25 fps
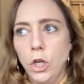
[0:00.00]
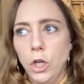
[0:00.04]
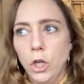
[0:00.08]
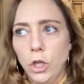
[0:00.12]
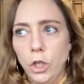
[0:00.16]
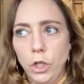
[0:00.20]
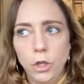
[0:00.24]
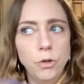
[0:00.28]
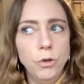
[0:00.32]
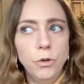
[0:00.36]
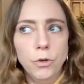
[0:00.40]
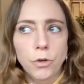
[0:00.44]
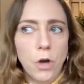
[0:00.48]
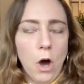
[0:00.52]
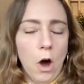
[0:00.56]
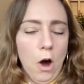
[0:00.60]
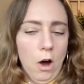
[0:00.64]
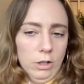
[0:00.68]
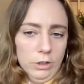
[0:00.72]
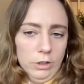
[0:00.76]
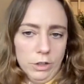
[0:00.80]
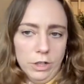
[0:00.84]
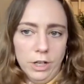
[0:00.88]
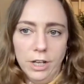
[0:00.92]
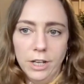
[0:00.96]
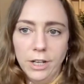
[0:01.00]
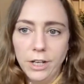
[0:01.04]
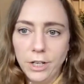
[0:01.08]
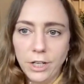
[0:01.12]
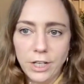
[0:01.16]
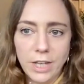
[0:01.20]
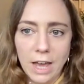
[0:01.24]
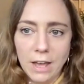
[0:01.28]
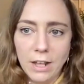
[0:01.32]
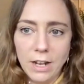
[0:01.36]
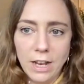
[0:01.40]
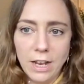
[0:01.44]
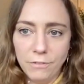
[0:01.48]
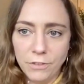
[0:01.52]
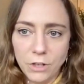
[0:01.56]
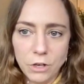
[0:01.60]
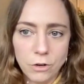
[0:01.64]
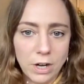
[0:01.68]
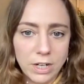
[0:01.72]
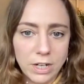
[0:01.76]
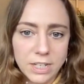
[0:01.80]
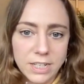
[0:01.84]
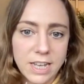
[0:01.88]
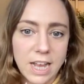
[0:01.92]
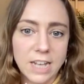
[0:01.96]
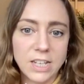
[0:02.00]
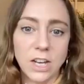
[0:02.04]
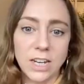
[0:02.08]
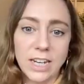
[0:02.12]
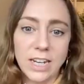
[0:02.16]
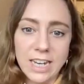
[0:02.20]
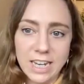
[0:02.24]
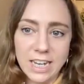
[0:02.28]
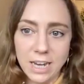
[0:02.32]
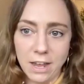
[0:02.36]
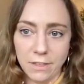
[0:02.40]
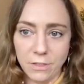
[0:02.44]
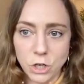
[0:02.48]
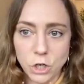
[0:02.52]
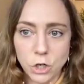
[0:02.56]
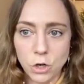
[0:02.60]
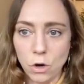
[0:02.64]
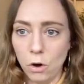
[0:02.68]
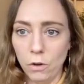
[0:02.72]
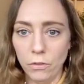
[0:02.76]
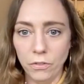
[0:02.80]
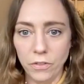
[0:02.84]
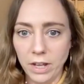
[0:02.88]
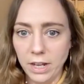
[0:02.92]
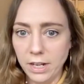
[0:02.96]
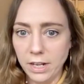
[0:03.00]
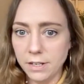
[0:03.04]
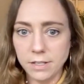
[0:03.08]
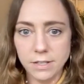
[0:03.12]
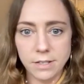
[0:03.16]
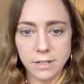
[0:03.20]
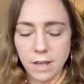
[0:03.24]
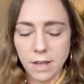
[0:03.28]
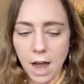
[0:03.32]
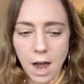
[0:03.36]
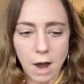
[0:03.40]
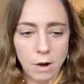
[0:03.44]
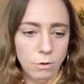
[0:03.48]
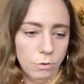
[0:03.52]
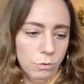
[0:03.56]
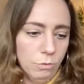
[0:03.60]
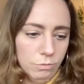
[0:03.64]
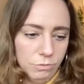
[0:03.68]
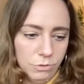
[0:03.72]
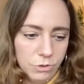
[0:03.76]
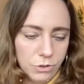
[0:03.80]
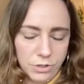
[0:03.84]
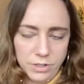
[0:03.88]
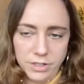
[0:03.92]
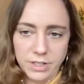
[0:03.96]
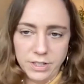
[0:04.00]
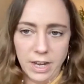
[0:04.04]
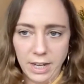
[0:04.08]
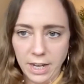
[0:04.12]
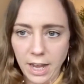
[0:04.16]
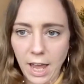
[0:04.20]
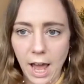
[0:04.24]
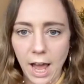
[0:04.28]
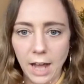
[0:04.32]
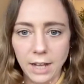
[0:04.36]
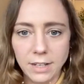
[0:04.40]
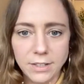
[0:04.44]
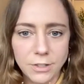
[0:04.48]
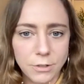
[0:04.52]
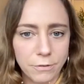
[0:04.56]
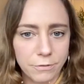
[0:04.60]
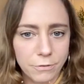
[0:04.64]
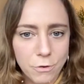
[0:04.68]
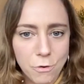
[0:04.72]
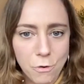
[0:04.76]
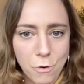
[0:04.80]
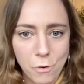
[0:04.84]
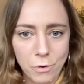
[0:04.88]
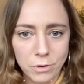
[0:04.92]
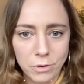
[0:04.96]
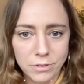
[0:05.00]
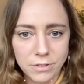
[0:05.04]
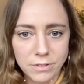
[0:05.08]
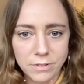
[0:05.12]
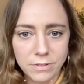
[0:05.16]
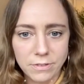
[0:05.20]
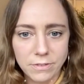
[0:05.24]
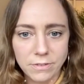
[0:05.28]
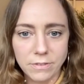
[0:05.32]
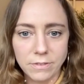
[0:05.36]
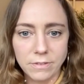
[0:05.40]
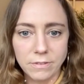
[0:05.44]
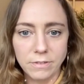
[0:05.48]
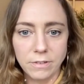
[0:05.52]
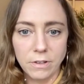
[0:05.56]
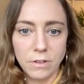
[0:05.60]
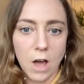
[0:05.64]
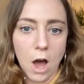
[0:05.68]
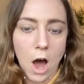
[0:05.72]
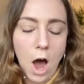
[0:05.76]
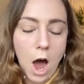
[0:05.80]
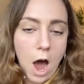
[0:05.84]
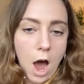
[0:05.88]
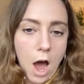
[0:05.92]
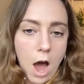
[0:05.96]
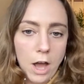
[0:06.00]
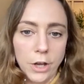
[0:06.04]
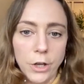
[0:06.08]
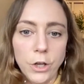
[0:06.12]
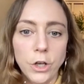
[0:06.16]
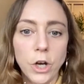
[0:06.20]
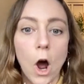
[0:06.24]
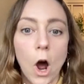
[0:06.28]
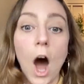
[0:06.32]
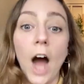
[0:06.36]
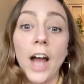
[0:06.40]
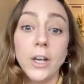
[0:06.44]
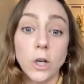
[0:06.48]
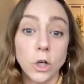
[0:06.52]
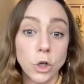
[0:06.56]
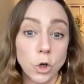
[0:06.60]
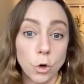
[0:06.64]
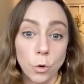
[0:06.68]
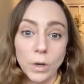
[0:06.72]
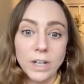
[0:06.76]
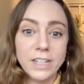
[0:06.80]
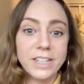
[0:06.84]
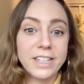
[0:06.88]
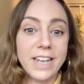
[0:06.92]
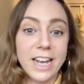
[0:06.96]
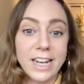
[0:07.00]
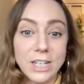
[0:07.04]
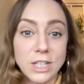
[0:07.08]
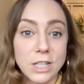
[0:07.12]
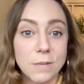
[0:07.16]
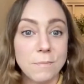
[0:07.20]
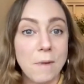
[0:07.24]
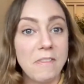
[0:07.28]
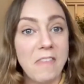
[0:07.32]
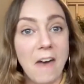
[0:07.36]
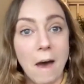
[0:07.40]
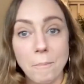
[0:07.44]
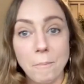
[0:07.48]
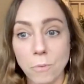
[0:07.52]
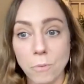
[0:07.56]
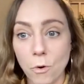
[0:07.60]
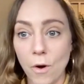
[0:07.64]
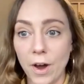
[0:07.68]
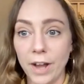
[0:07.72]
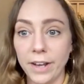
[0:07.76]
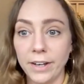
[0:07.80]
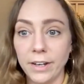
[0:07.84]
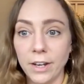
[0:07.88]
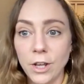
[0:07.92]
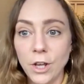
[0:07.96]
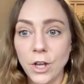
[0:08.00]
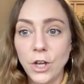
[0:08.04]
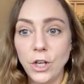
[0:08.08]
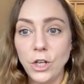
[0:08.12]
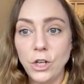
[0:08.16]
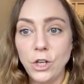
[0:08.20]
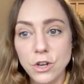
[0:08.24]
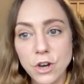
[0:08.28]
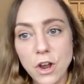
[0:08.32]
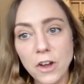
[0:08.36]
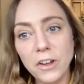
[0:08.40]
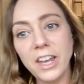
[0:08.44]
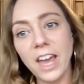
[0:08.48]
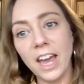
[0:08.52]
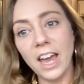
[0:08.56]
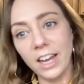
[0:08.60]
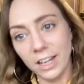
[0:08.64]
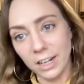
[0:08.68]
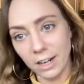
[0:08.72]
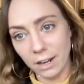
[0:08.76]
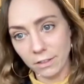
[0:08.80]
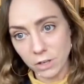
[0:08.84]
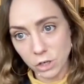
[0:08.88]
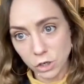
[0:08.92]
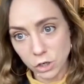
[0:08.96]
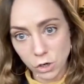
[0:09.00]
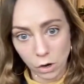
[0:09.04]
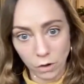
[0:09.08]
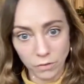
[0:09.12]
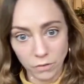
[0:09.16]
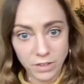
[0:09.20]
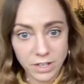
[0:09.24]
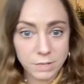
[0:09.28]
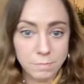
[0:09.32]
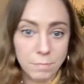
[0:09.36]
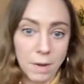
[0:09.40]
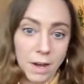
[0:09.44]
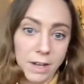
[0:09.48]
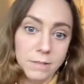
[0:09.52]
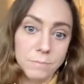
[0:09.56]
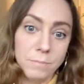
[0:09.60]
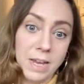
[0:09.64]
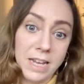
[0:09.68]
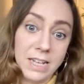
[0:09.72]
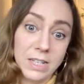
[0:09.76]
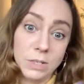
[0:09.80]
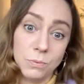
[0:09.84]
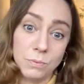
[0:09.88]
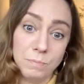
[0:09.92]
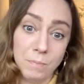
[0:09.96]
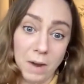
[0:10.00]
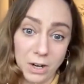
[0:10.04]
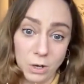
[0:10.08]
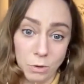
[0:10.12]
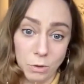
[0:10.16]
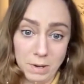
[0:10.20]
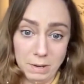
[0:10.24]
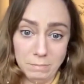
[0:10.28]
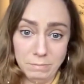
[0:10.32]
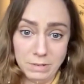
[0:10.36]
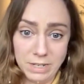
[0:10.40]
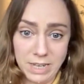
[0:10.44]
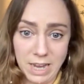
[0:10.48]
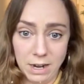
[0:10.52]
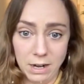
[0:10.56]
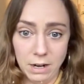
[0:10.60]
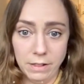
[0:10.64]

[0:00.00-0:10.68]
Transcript: you can't get, if the director says I need another shot on this, I'll just say yes, of course. I could always say to them at that point, getting another shot on this means we might not be able to get